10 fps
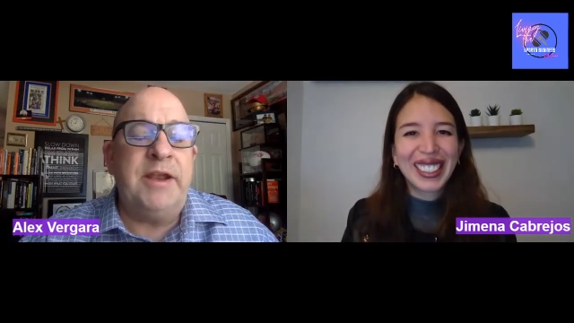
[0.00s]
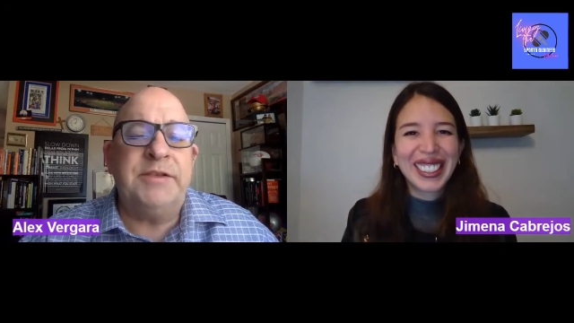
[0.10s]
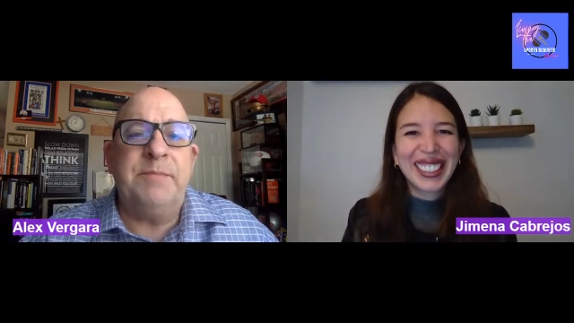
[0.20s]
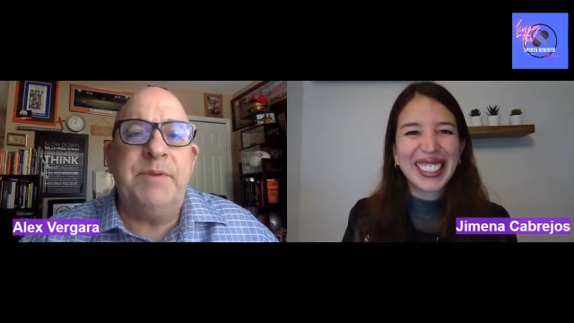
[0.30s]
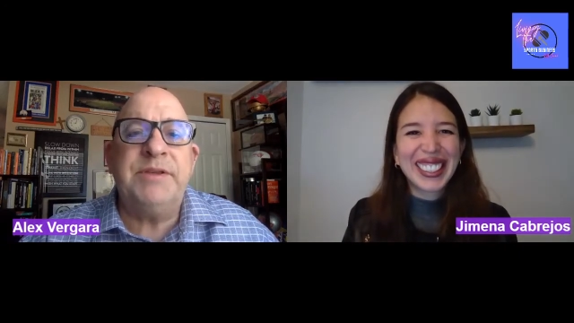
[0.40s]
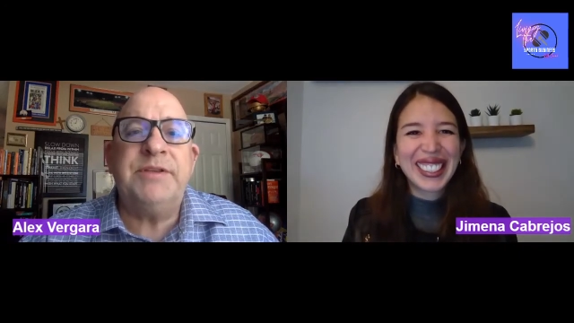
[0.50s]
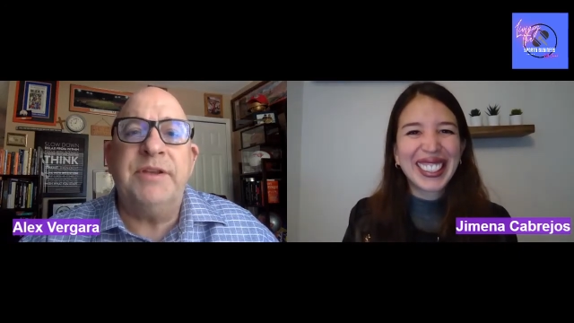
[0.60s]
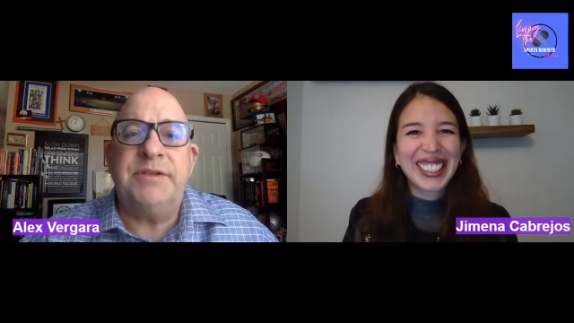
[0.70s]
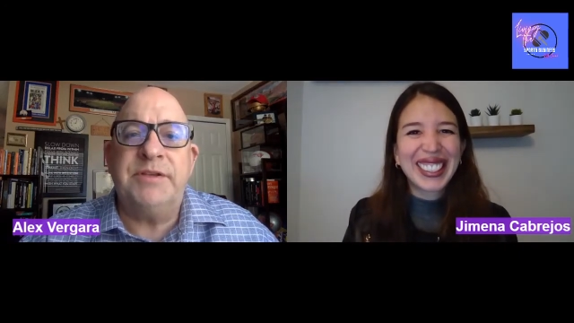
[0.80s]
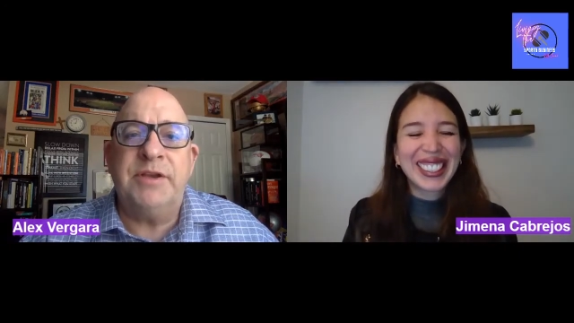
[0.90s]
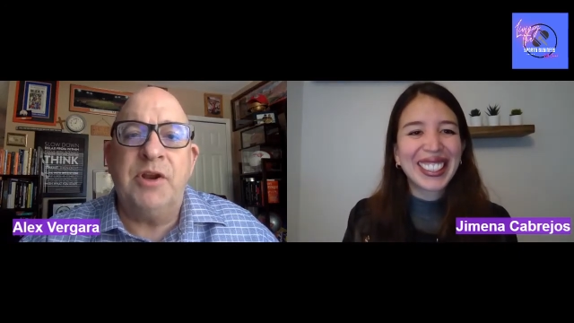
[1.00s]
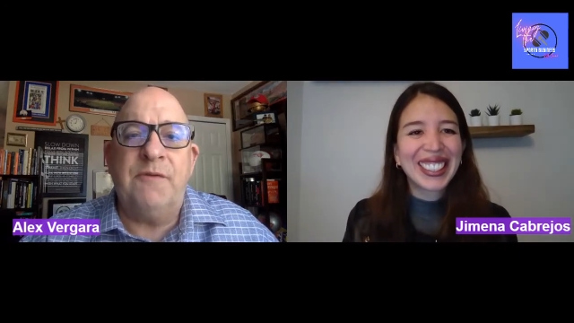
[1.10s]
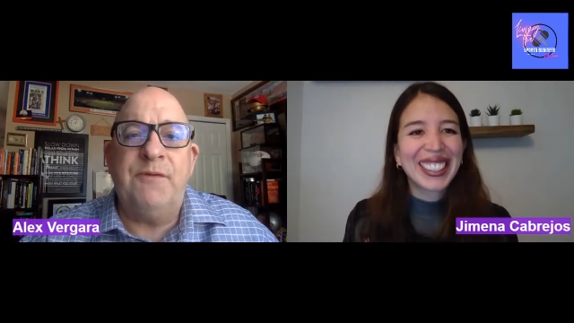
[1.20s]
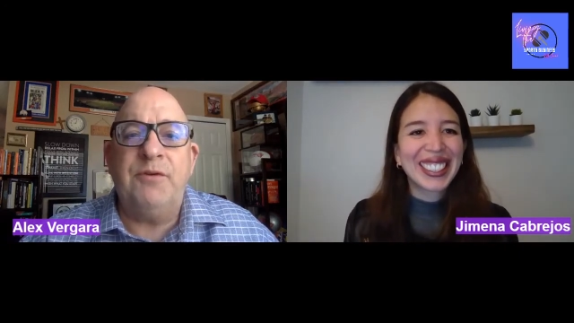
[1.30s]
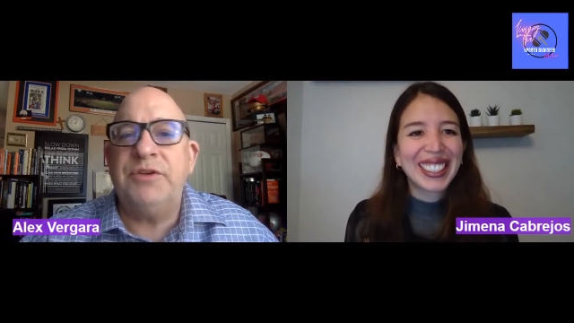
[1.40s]
Speaker 1: it's a business. You
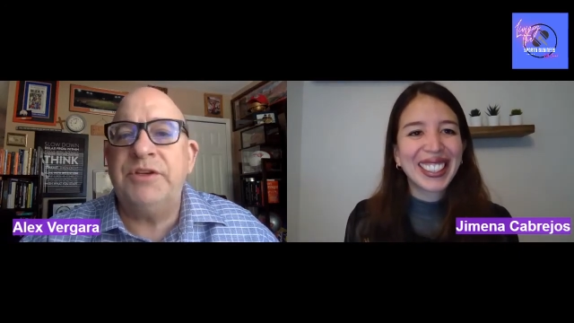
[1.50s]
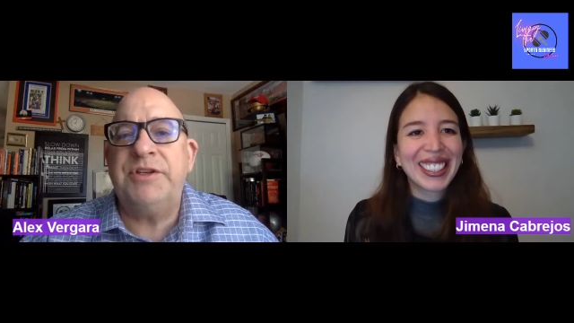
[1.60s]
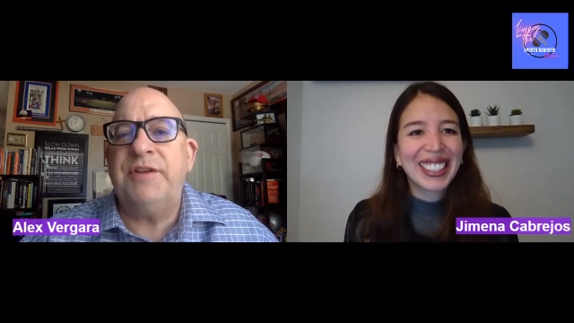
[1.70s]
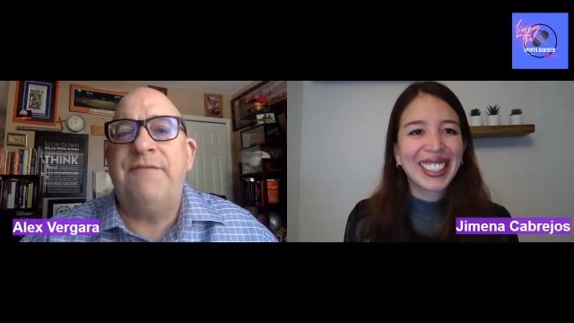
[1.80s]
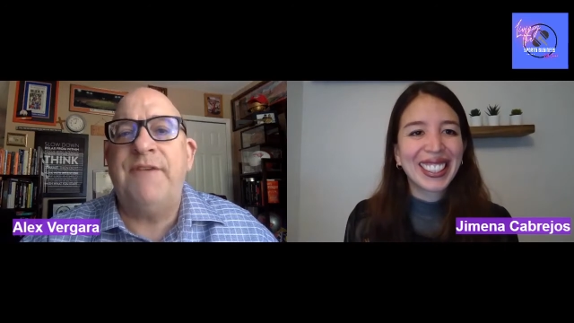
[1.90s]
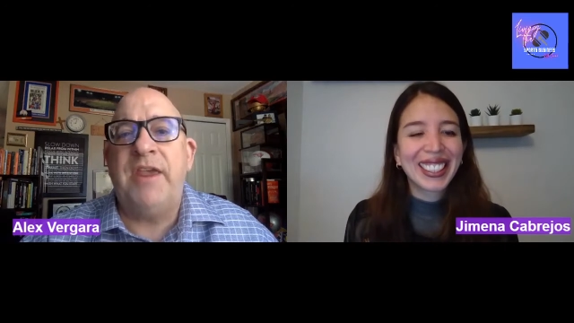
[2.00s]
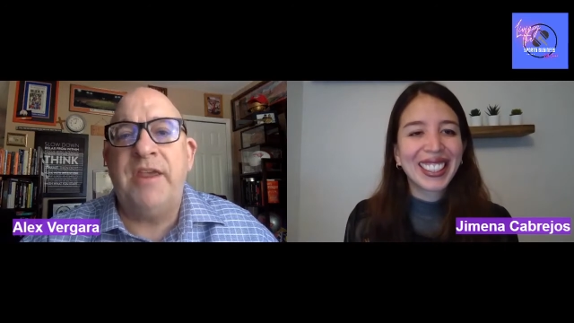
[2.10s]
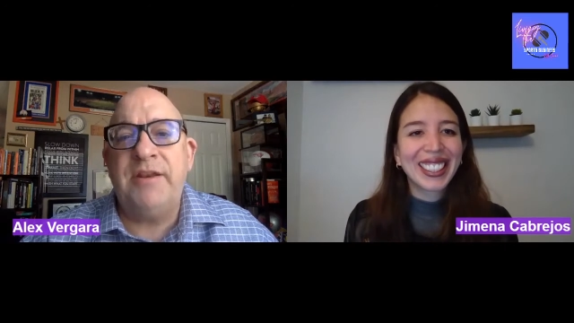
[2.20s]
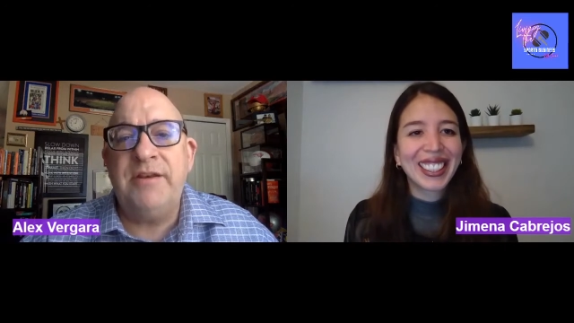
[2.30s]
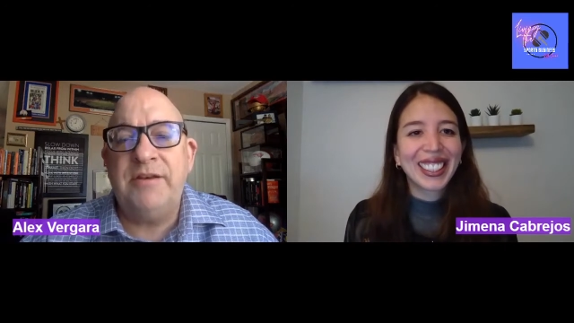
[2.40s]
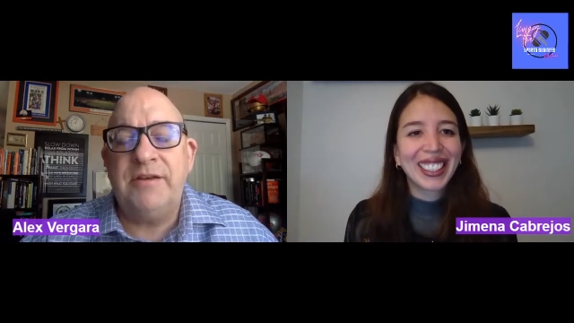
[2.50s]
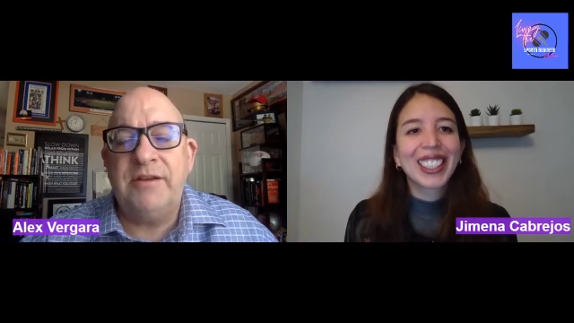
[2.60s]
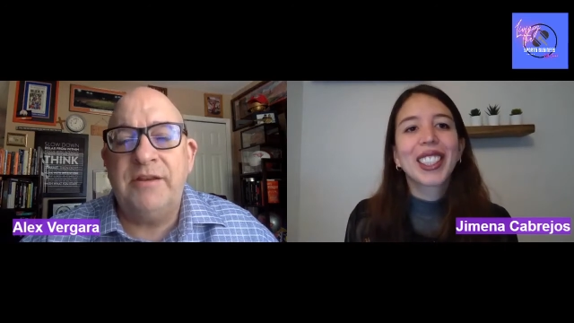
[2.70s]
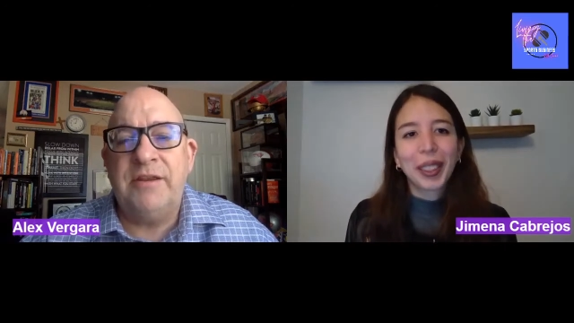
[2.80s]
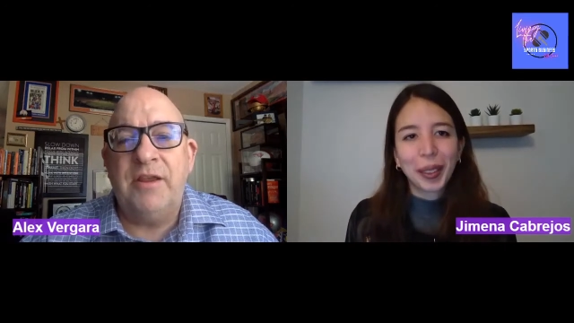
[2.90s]
know, if you're just a fan,
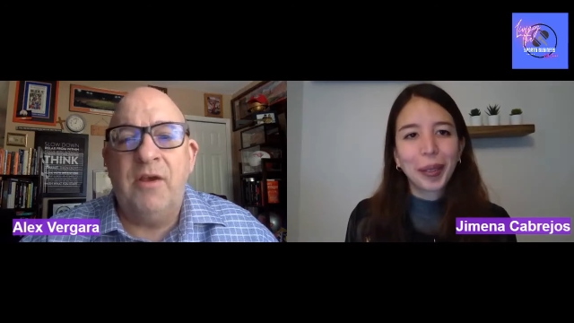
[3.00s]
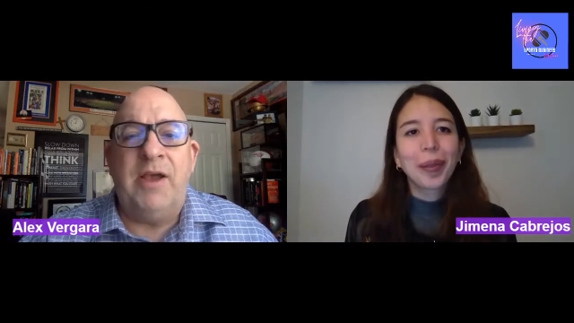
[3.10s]
mm-hmm.